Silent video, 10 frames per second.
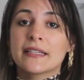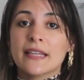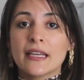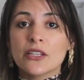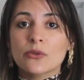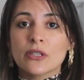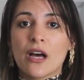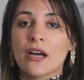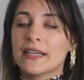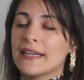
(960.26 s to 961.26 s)
Thank you a
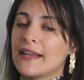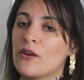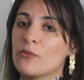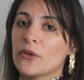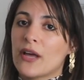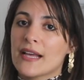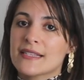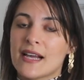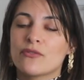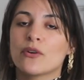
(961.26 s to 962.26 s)
lot and I hope you
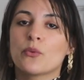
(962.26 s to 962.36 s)
guys have a